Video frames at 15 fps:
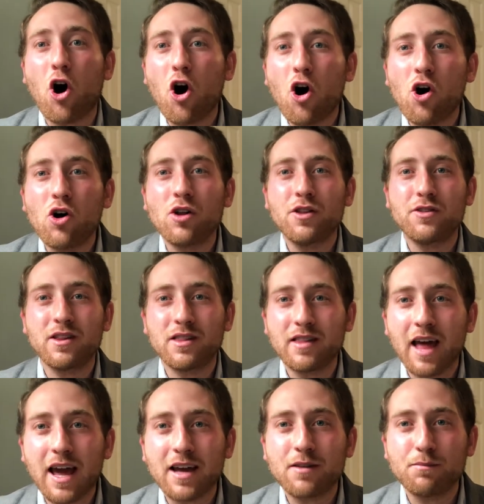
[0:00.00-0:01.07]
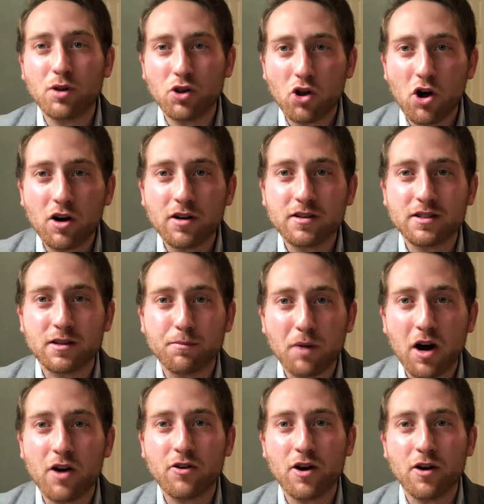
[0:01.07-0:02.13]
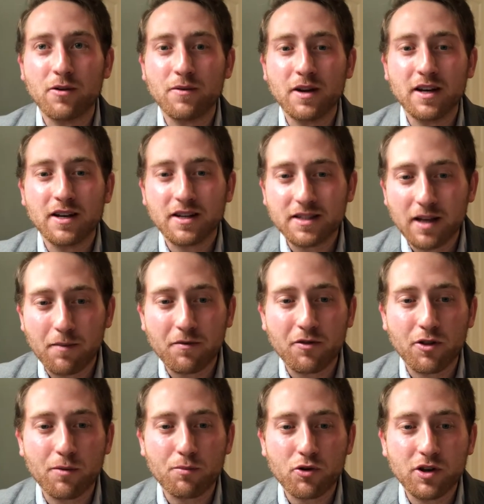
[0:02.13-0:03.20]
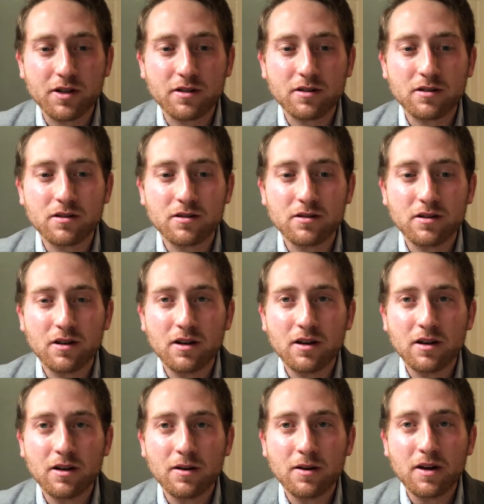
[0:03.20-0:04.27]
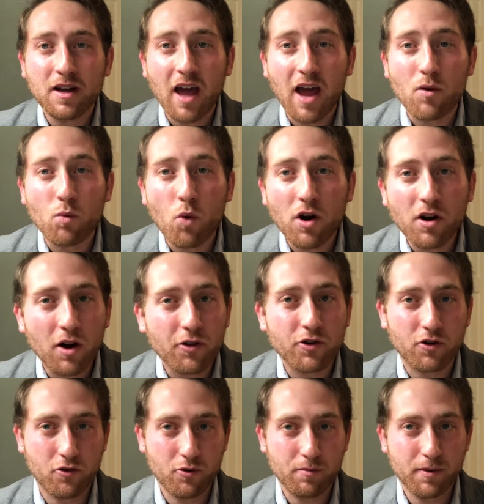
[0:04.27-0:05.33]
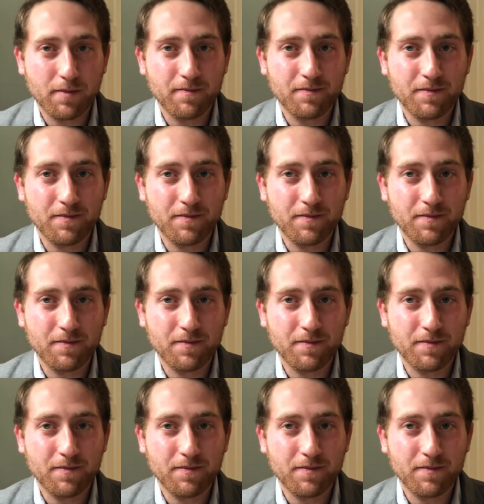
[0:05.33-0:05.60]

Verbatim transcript: All the land belongs to Paro, except for the priests. And one other group.